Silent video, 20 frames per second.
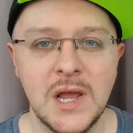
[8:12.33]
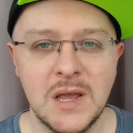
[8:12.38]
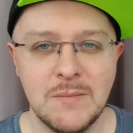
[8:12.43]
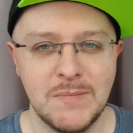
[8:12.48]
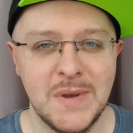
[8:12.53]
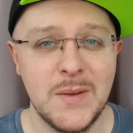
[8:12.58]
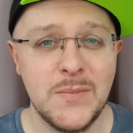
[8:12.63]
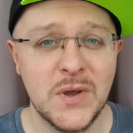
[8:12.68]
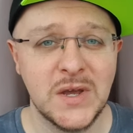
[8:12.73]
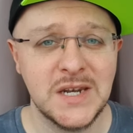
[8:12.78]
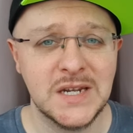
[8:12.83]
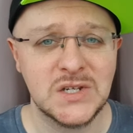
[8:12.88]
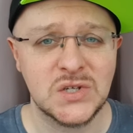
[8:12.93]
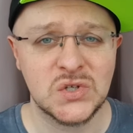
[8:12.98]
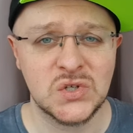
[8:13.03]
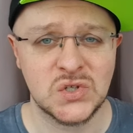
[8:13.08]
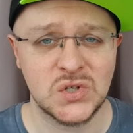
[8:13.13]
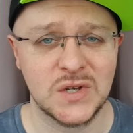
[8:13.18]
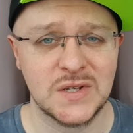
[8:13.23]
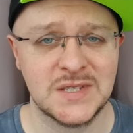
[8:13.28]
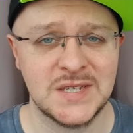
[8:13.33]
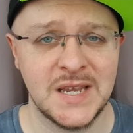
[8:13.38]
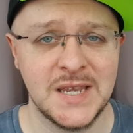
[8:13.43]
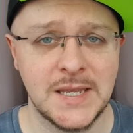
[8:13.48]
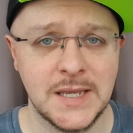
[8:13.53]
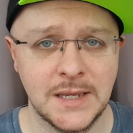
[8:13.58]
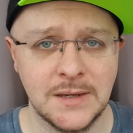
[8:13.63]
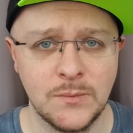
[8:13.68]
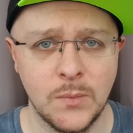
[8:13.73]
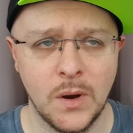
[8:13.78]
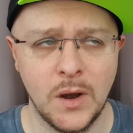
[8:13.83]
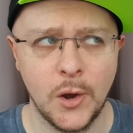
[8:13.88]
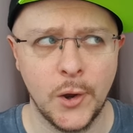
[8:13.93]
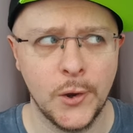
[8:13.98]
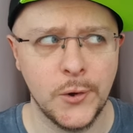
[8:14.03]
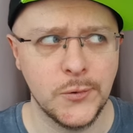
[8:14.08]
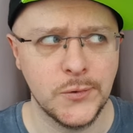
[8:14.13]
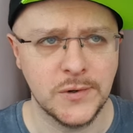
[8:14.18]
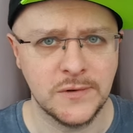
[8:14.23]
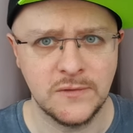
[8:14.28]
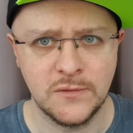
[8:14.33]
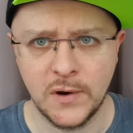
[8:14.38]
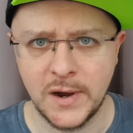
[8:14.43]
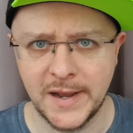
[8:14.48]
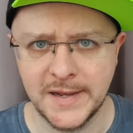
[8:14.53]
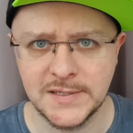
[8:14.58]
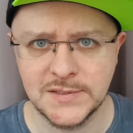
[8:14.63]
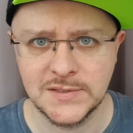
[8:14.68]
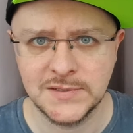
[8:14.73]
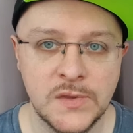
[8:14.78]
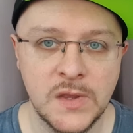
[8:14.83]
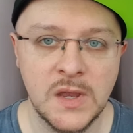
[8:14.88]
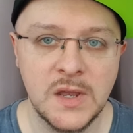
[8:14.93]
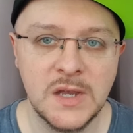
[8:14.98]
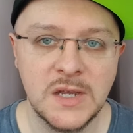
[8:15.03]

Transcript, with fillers: Maybe I need to start taking my own advice.